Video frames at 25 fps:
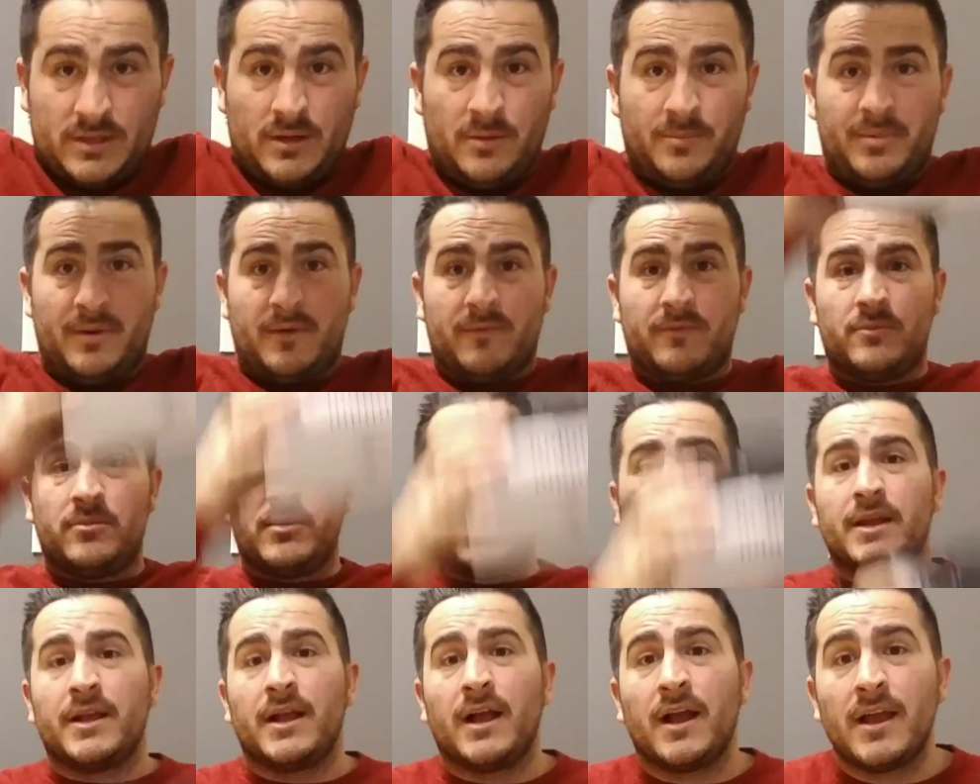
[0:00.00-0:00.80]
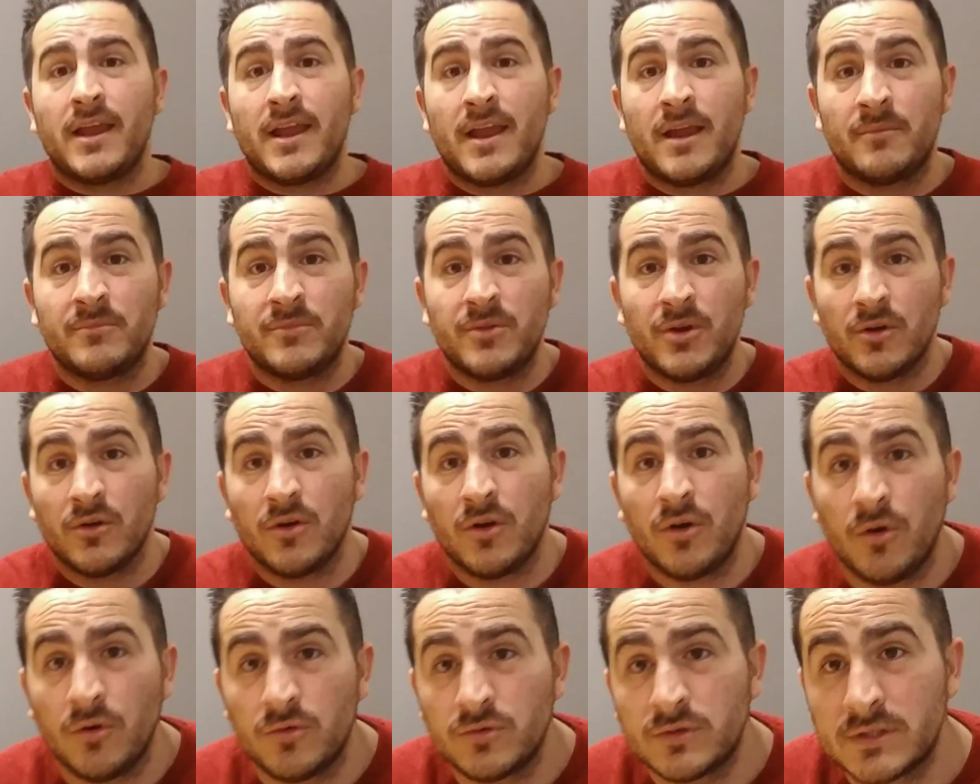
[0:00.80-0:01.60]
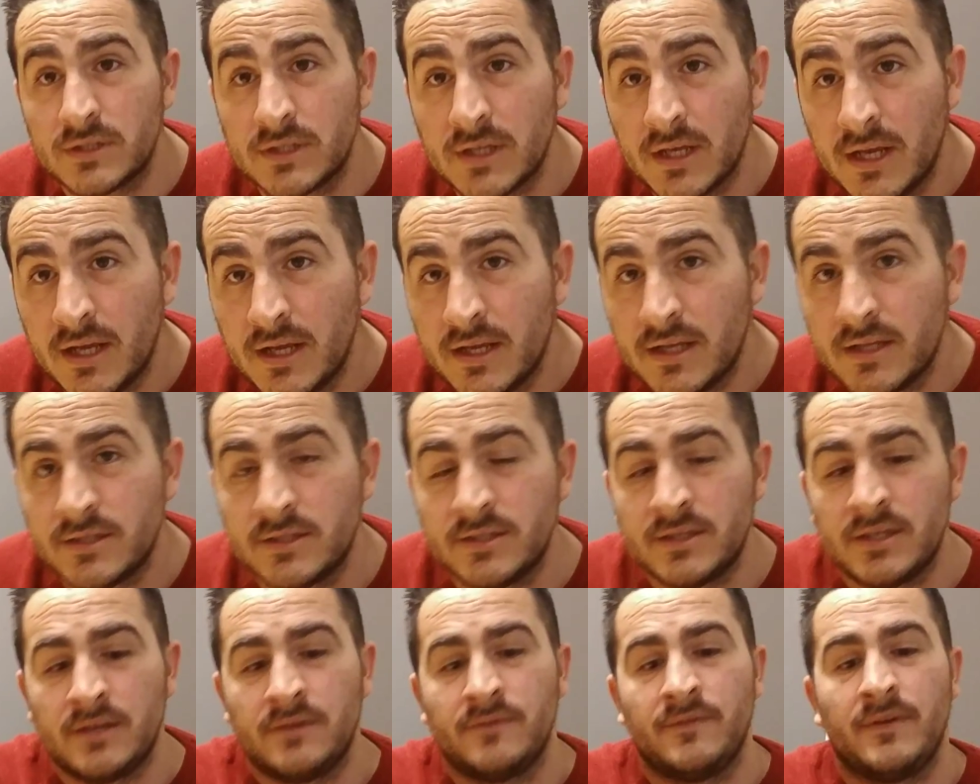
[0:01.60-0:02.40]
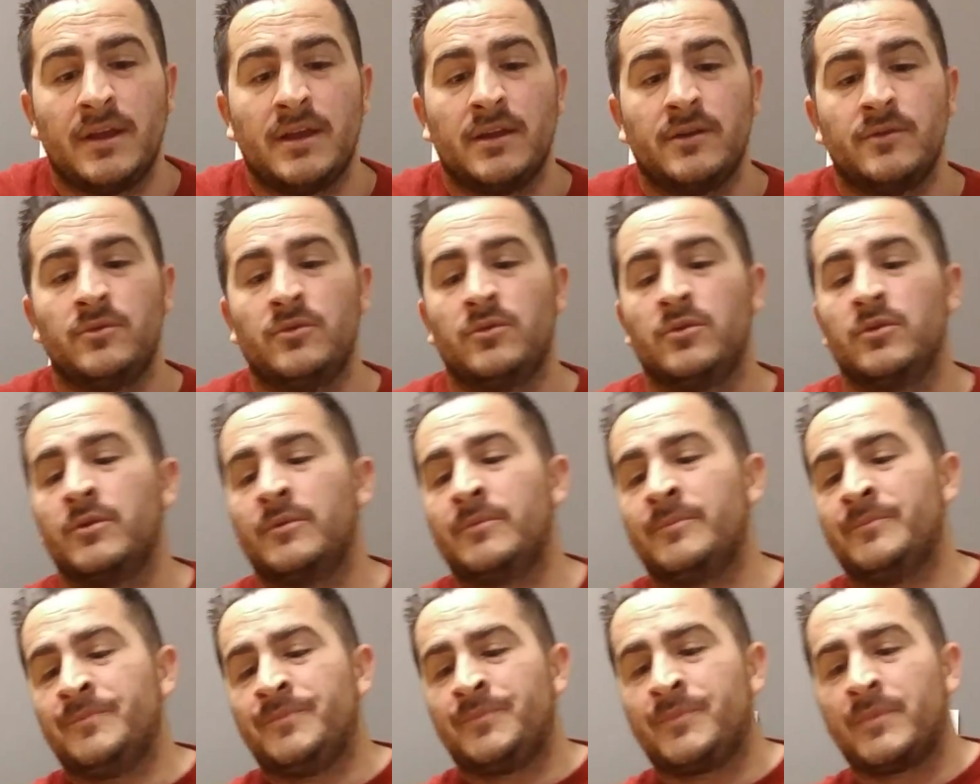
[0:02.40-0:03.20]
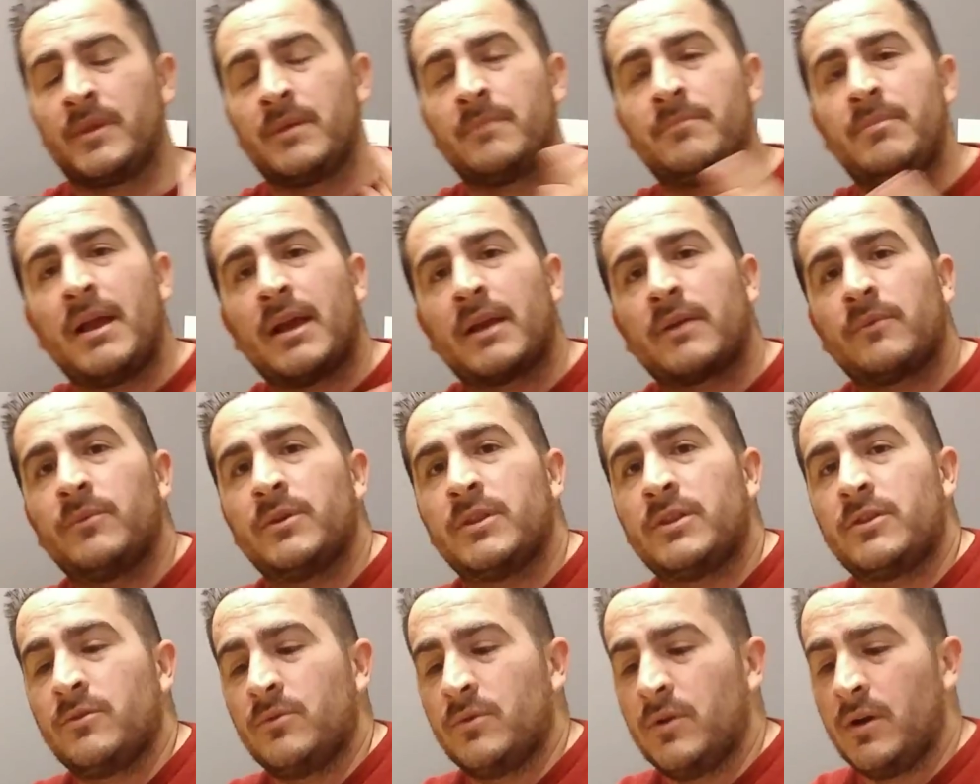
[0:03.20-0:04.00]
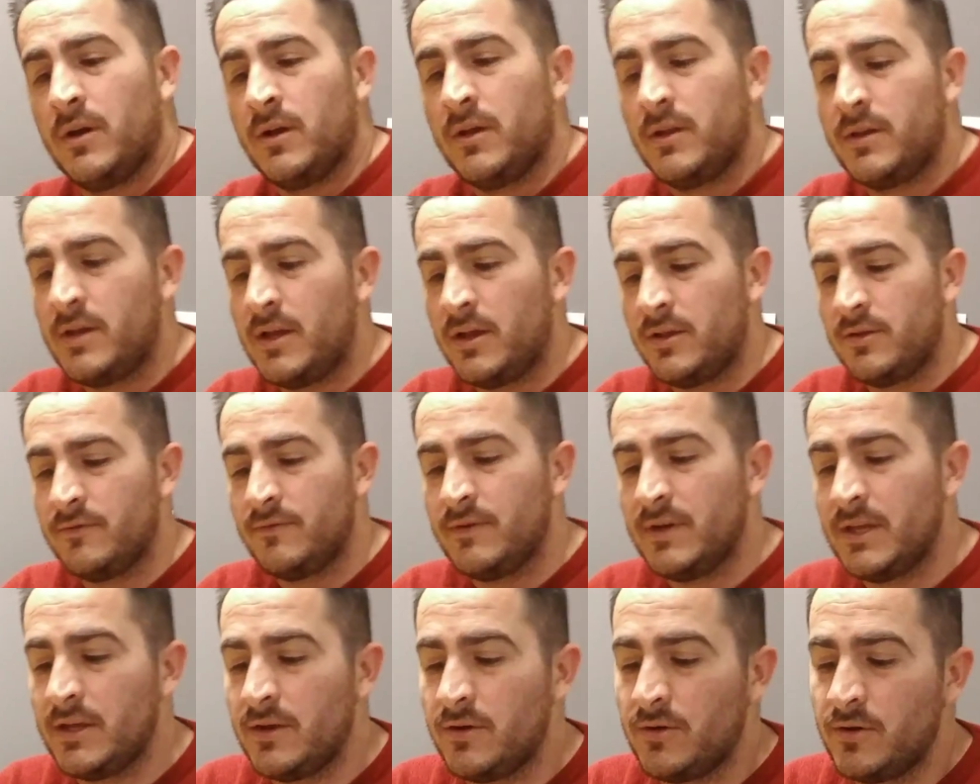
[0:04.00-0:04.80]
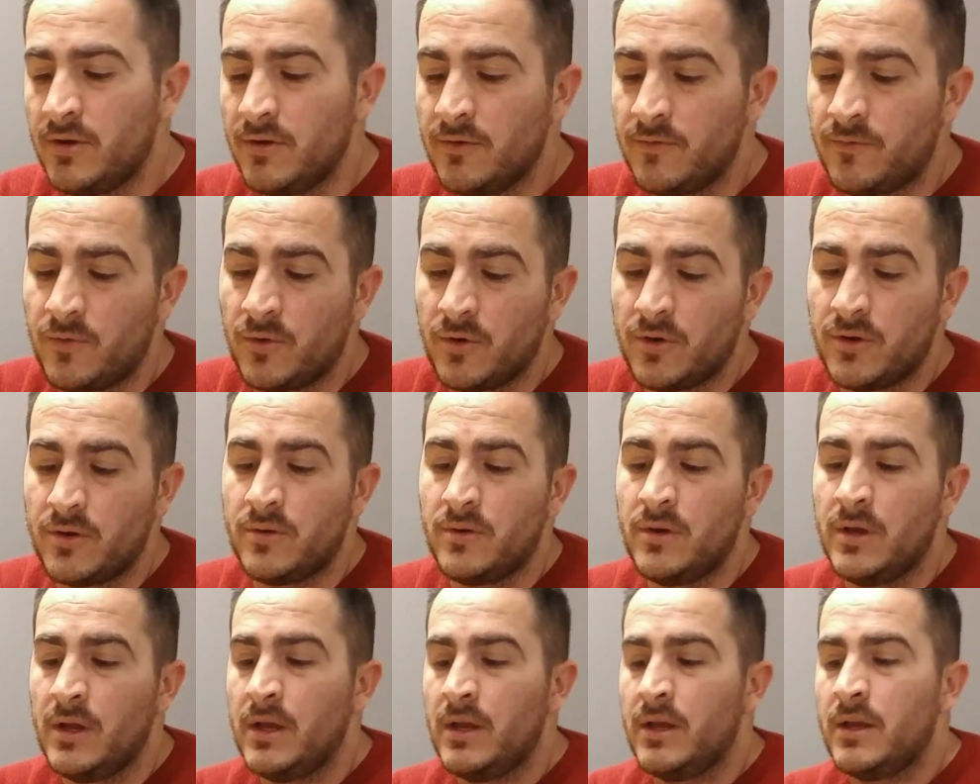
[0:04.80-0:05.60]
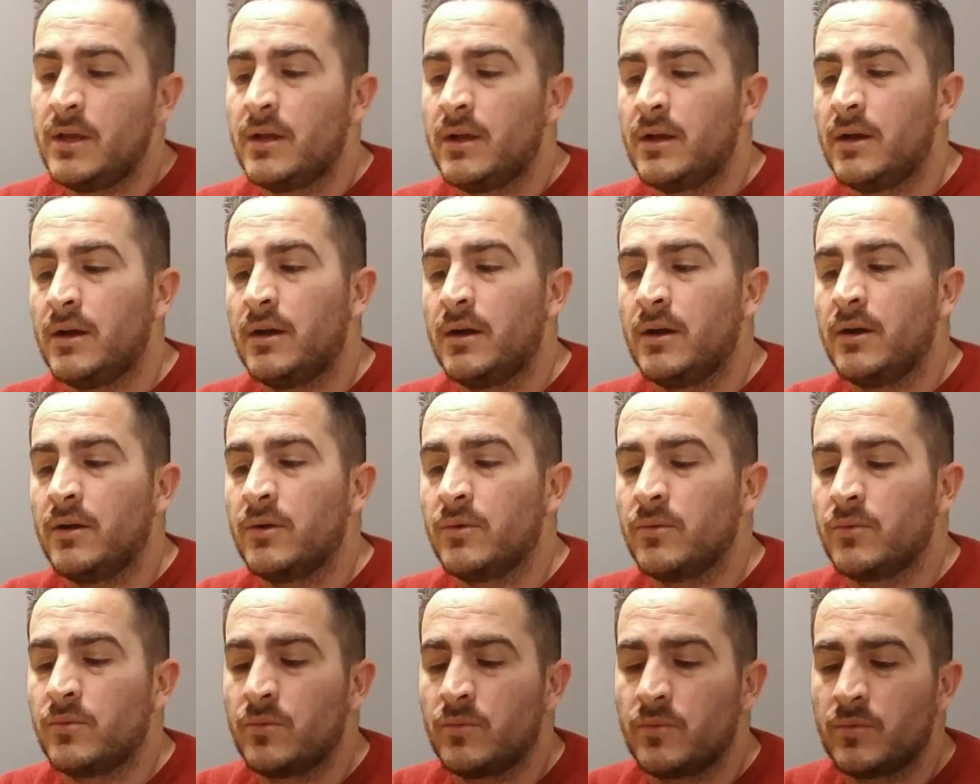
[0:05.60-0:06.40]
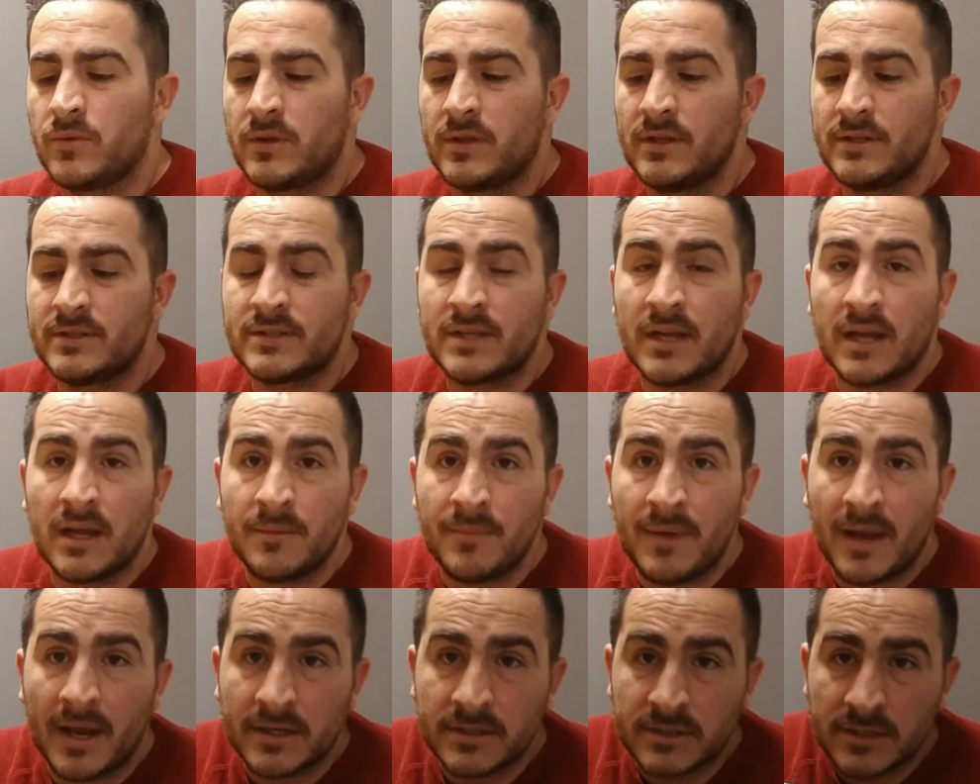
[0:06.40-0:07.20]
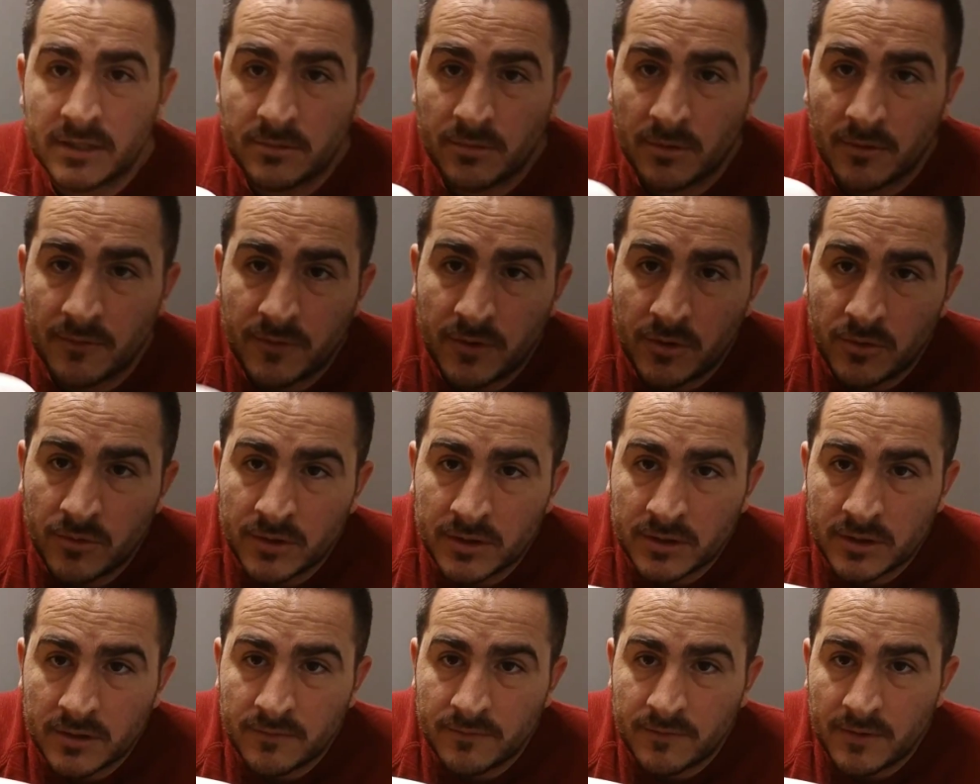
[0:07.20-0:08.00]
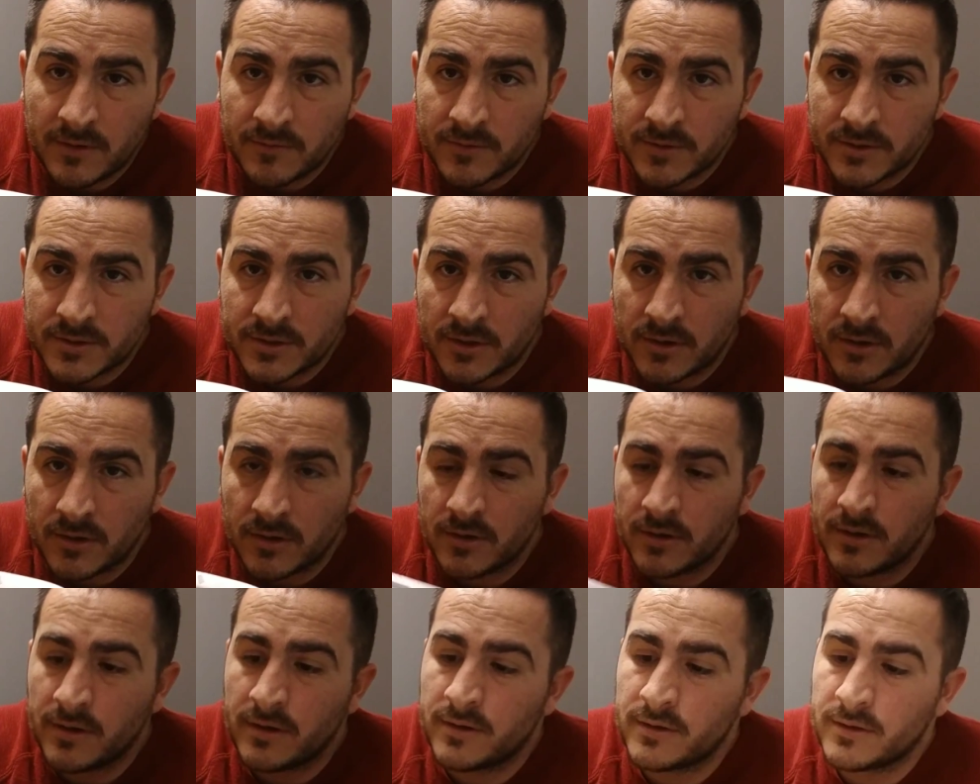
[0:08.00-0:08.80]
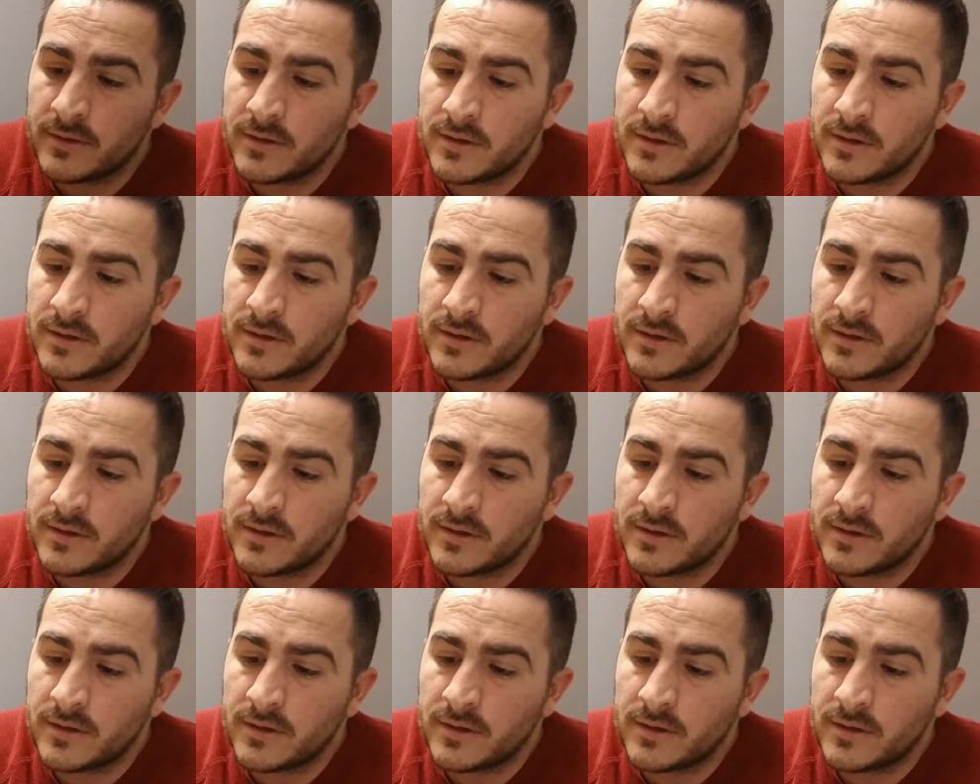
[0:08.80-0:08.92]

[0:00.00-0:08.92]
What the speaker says: up, everybody? I am your host, Gene Van Horn, back with you. Another video here for you. This time, actually reviewing the Vivitar